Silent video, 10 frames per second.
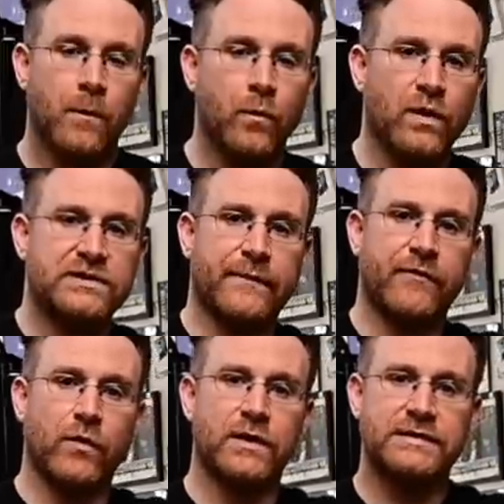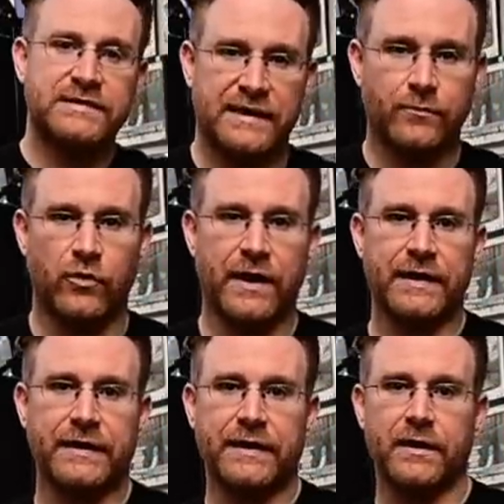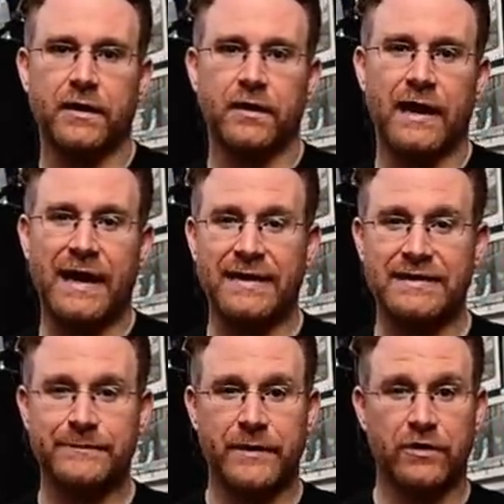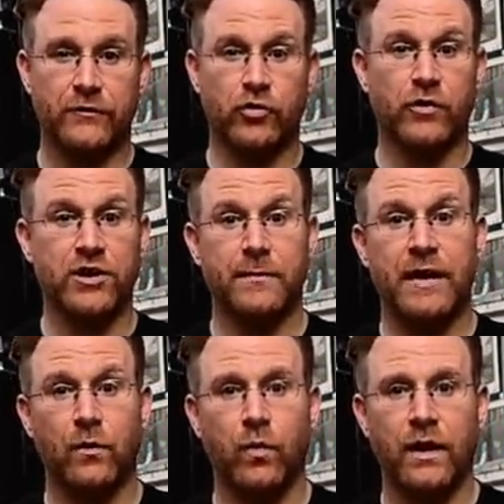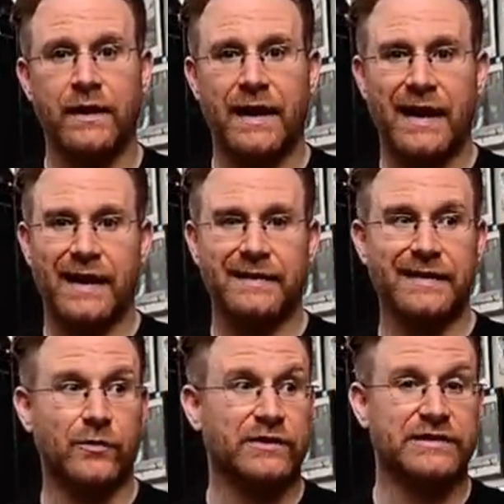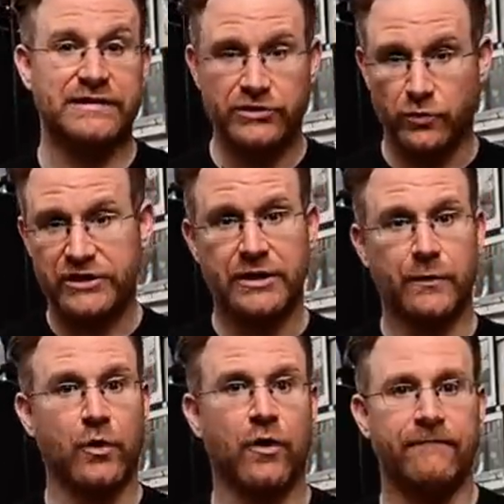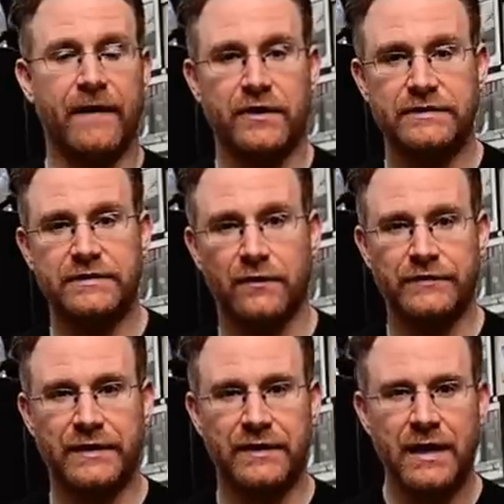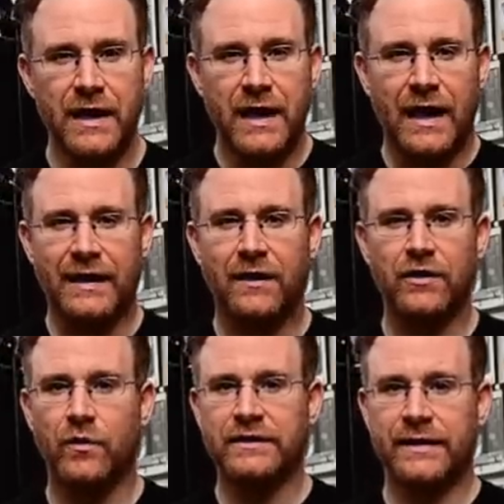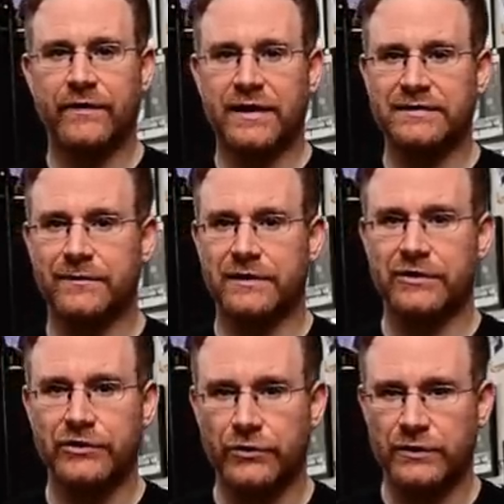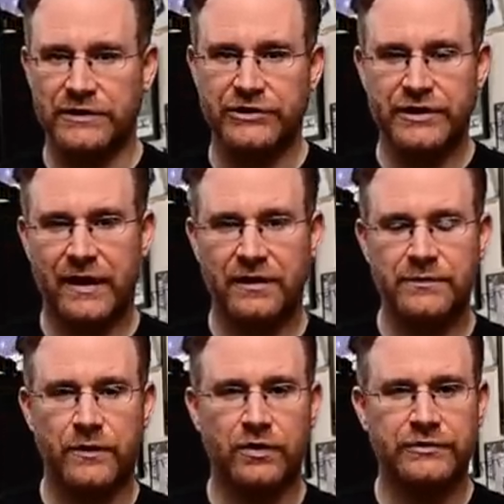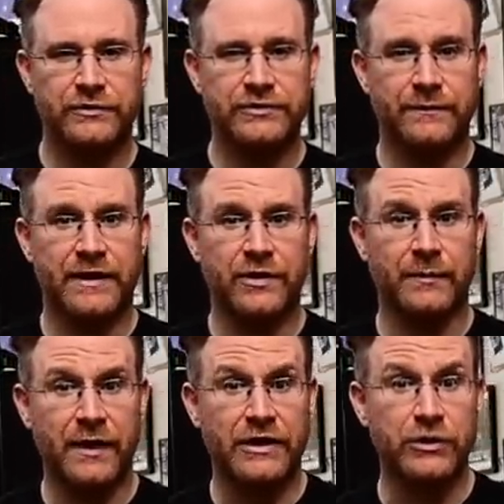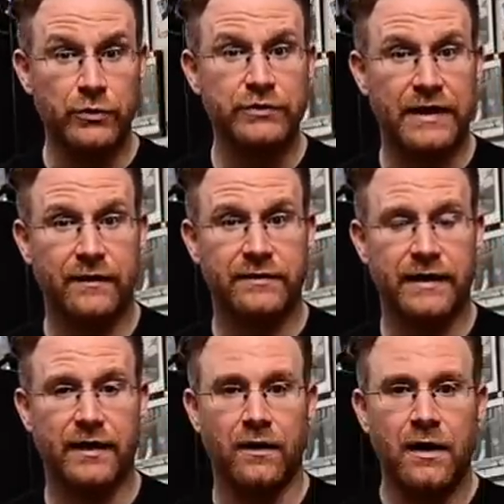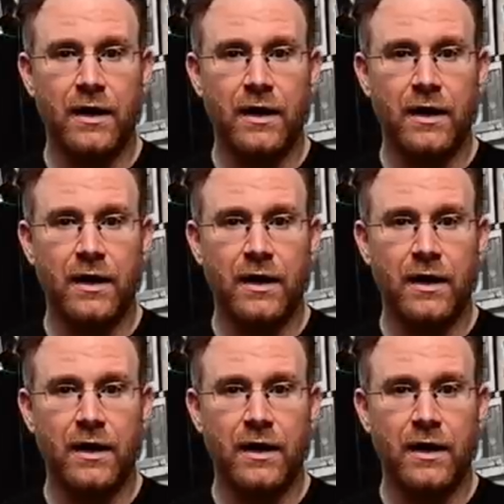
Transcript: What's up everyone, Seth Miranda here, and in the spirit of Create No Matter What and dealing with the situation that we all find ourselves in, I not only wanted to give you guys something to do as a challenge, but also something that you could probably use out there